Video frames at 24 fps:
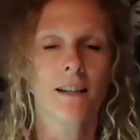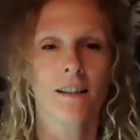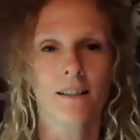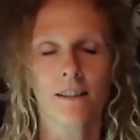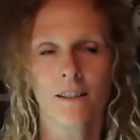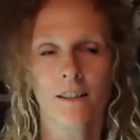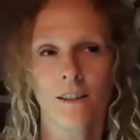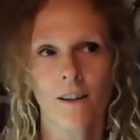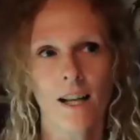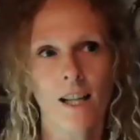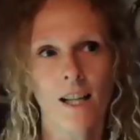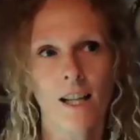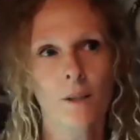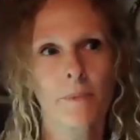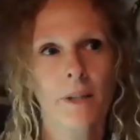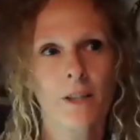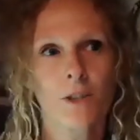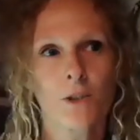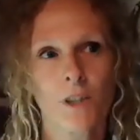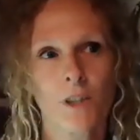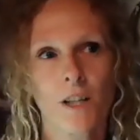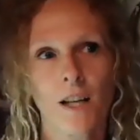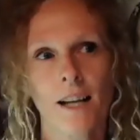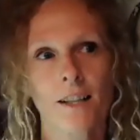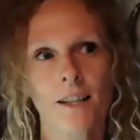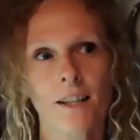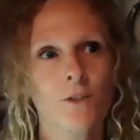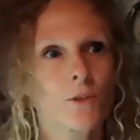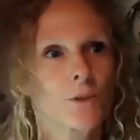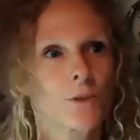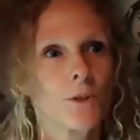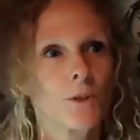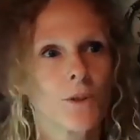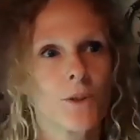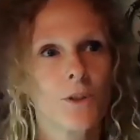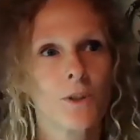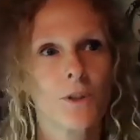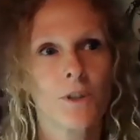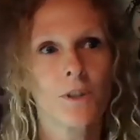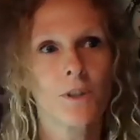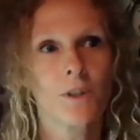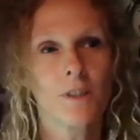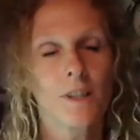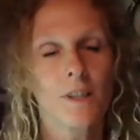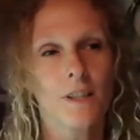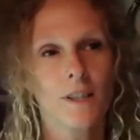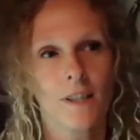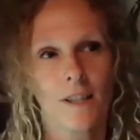elementary, high
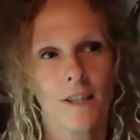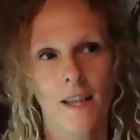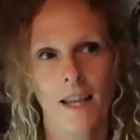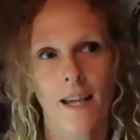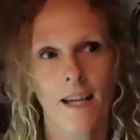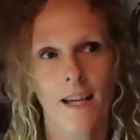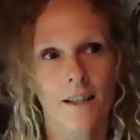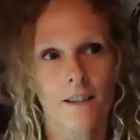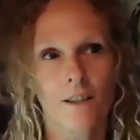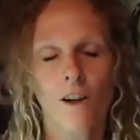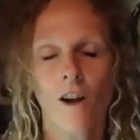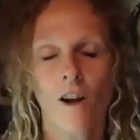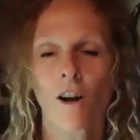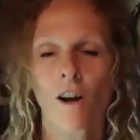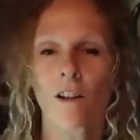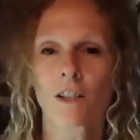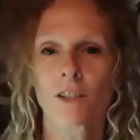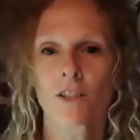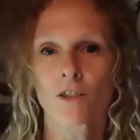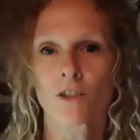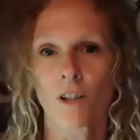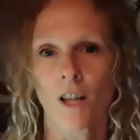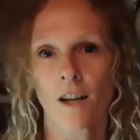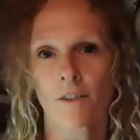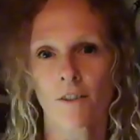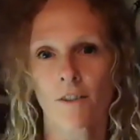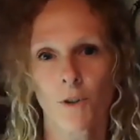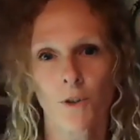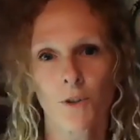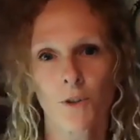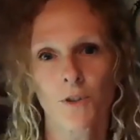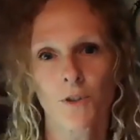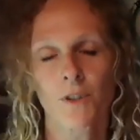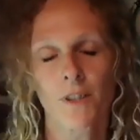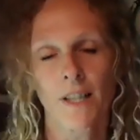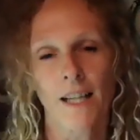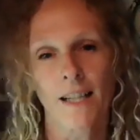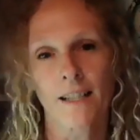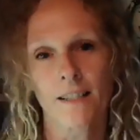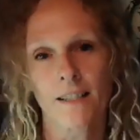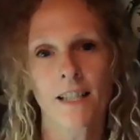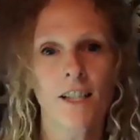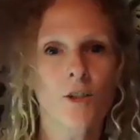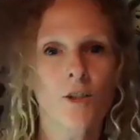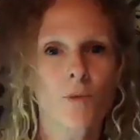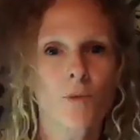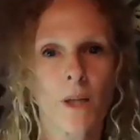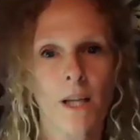school, and college levels that
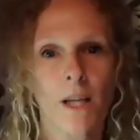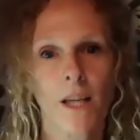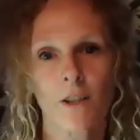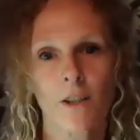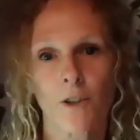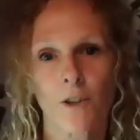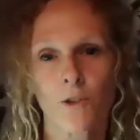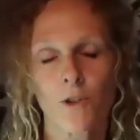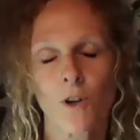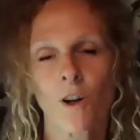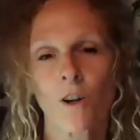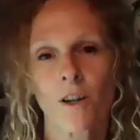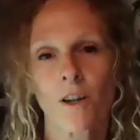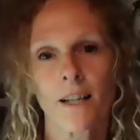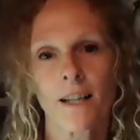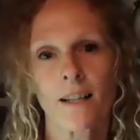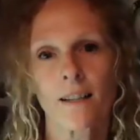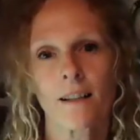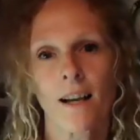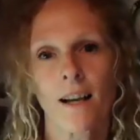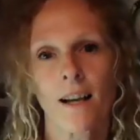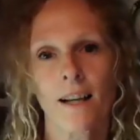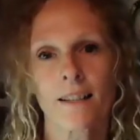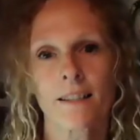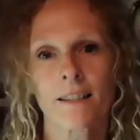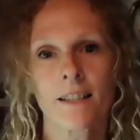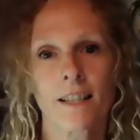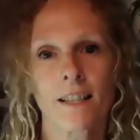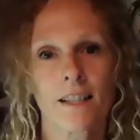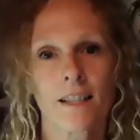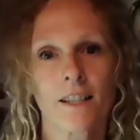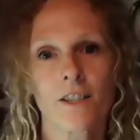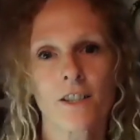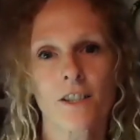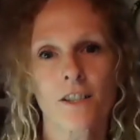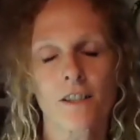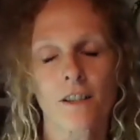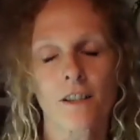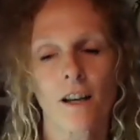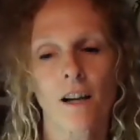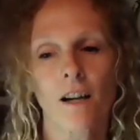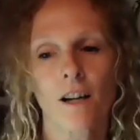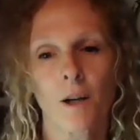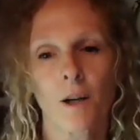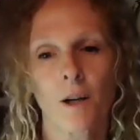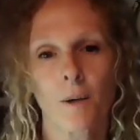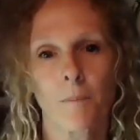teach beginner drawing. I teach